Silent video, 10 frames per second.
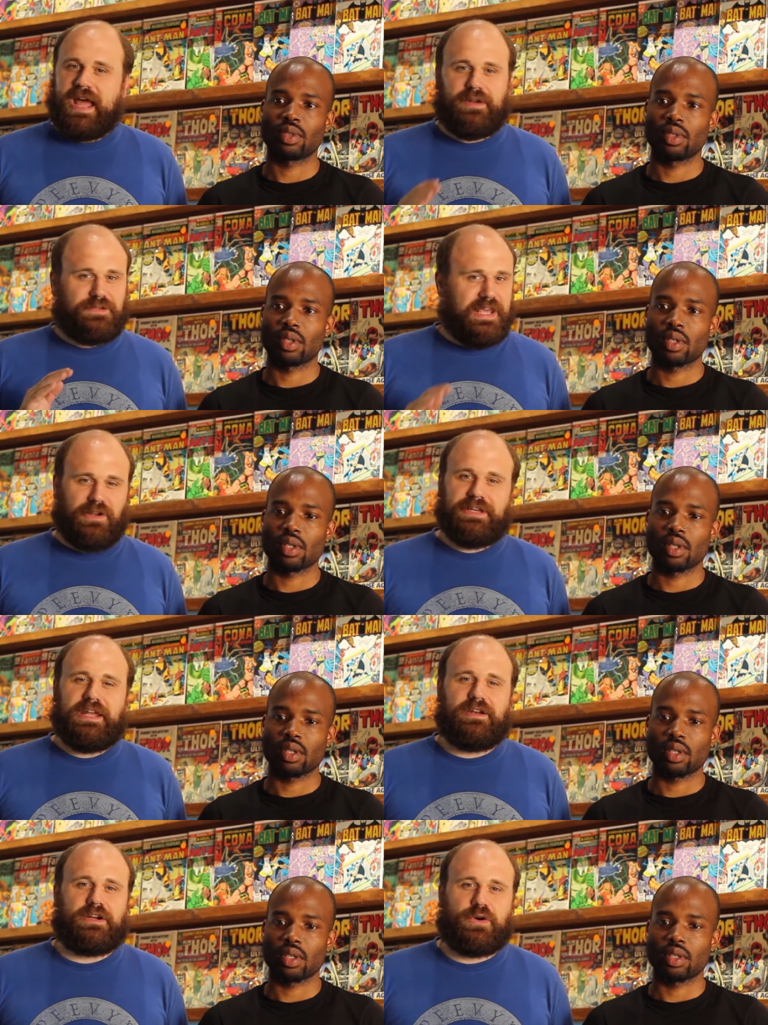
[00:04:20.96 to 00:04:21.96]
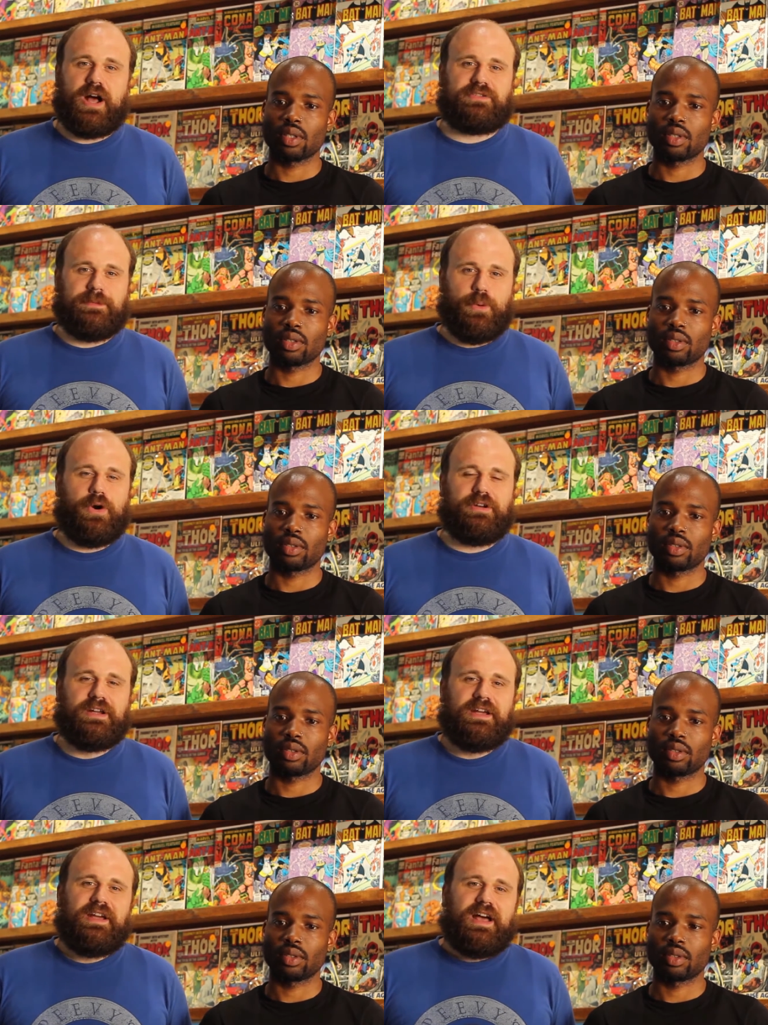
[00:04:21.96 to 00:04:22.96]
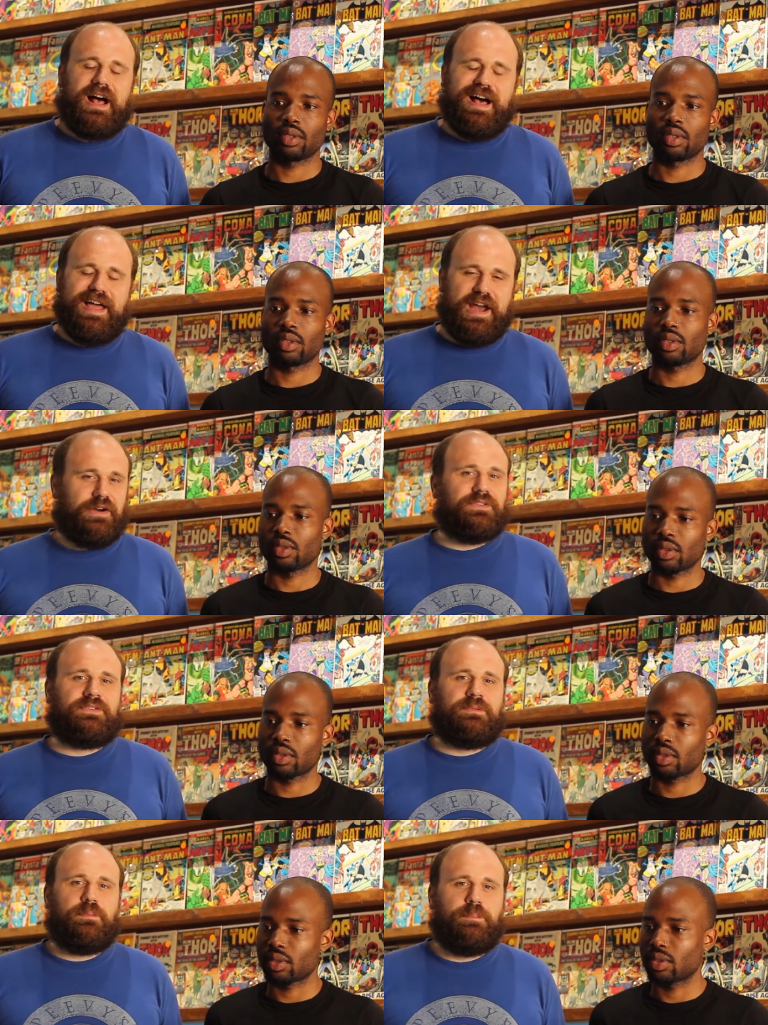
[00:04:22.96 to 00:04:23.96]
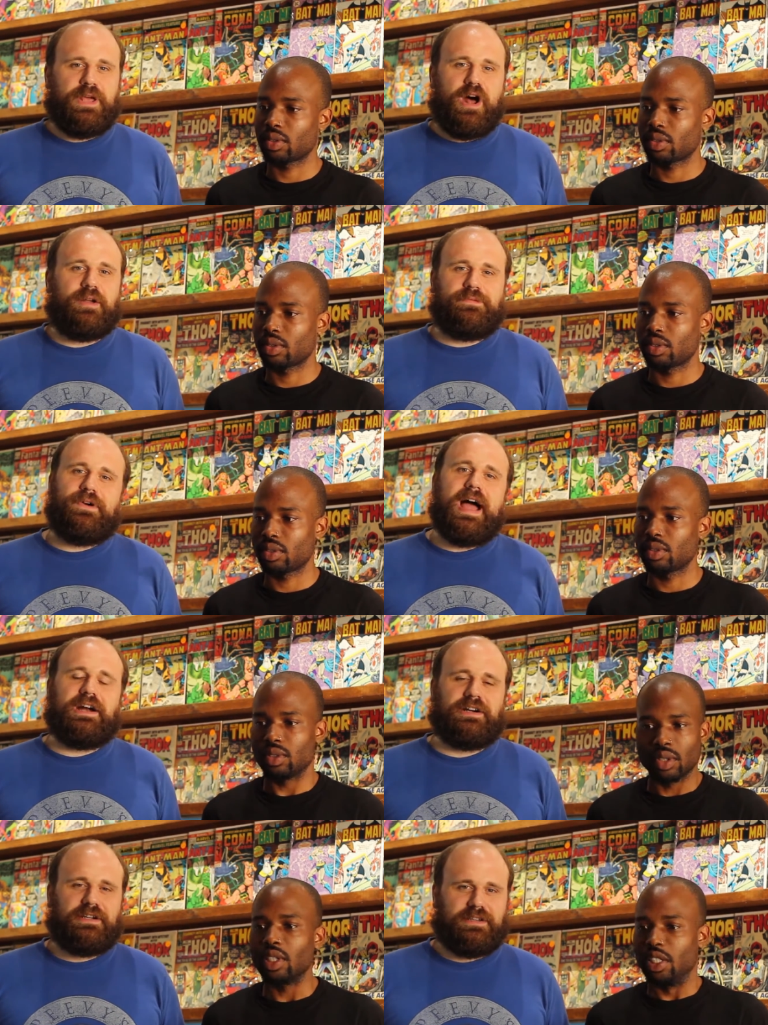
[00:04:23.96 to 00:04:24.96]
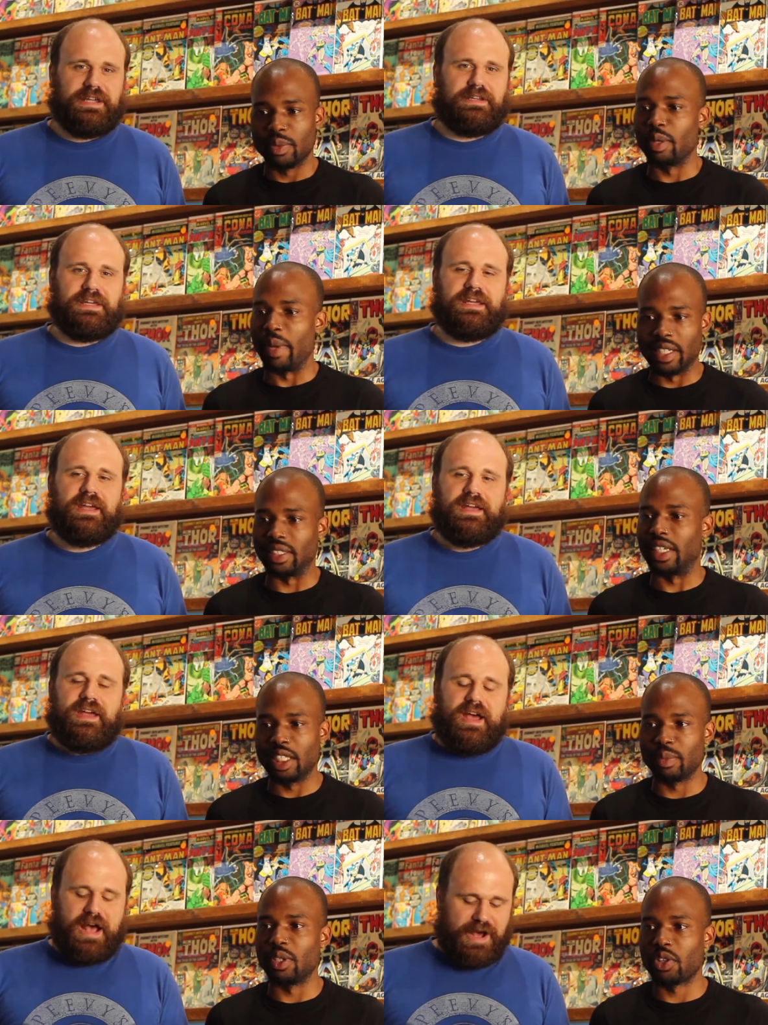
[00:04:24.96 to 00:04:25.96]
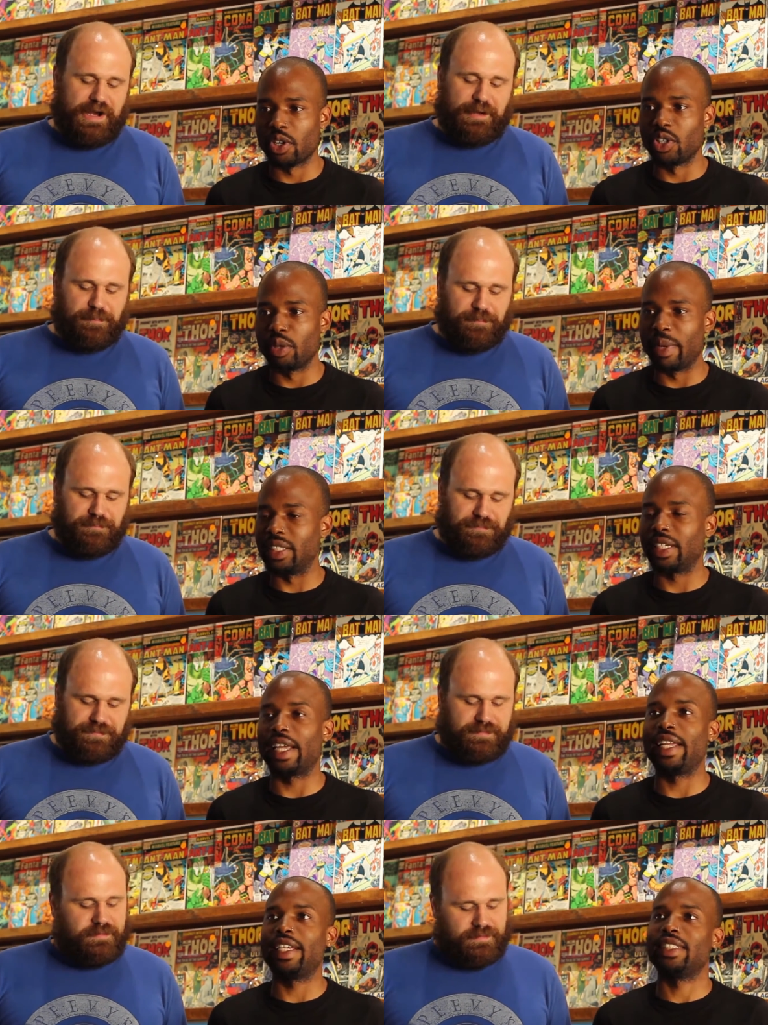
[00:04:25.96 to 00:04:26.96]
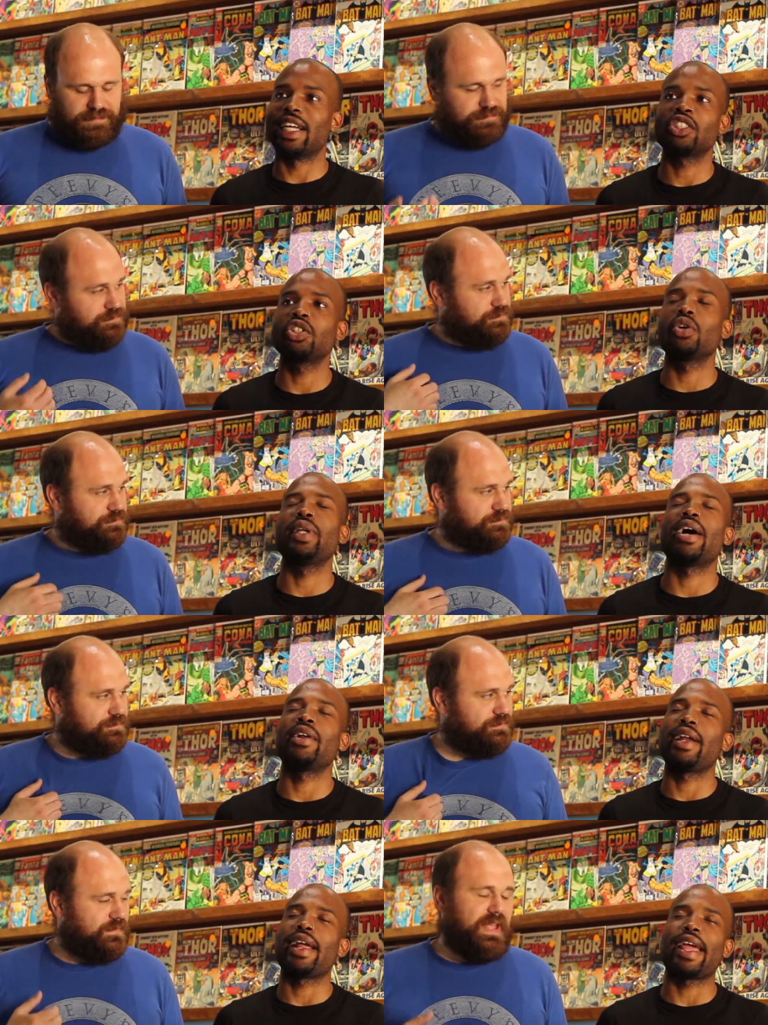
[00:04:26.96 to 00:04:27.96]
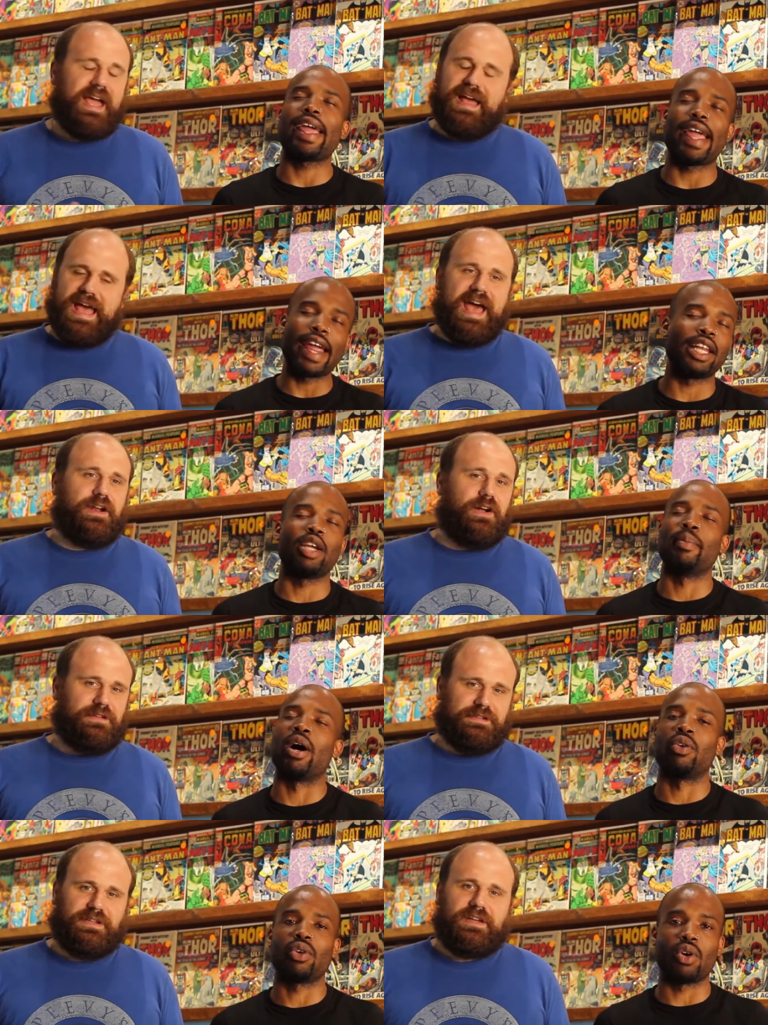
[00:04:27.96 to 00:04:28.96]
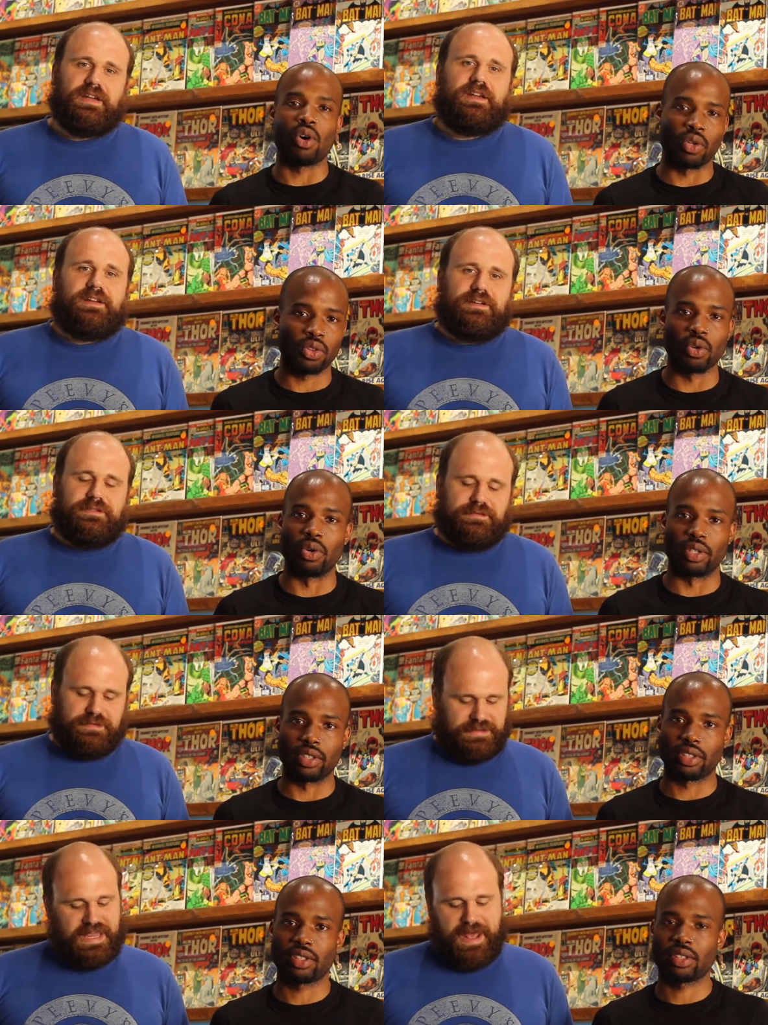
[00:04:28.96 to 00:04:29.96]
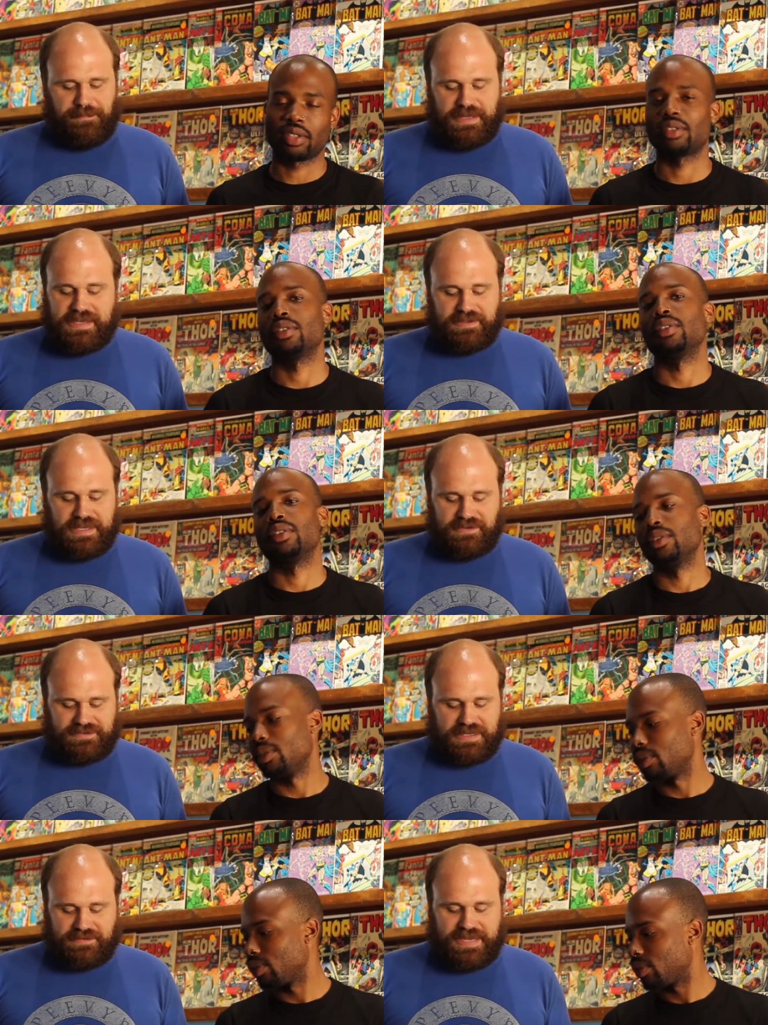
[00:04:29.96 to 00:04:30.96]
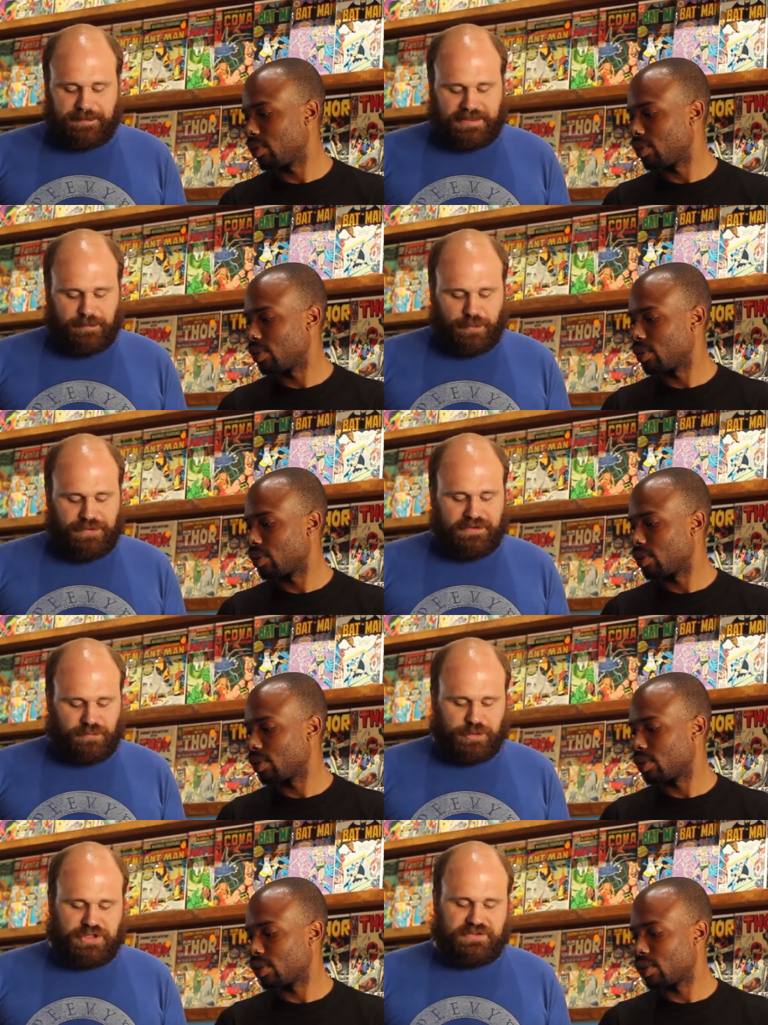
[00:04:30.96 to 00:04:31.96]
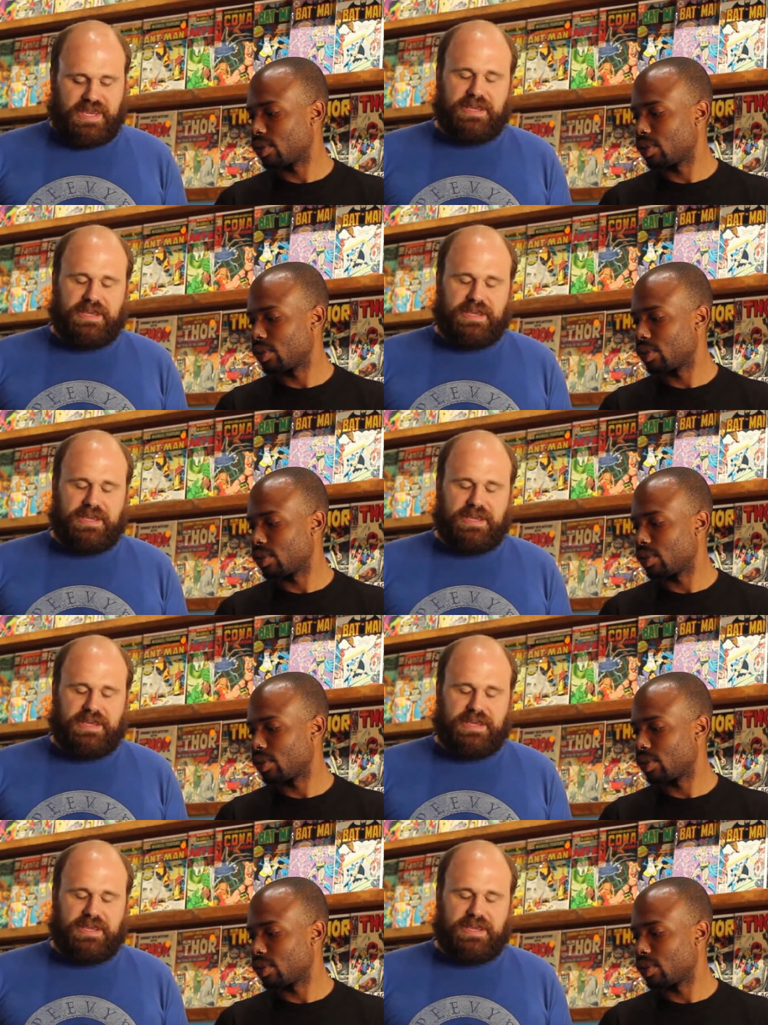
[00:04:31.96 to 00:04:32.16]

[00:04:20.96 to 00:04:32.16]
Speaker 1: kind of killing it across the board. Uh, Aaron's been on fire. He's lately. been amazing. He's been totally um, amazing,
Speaker 2: and he has not slowed down any amount on Thors.
Speaker 1: Yeah, he, he's he's kept it up with this, which is a,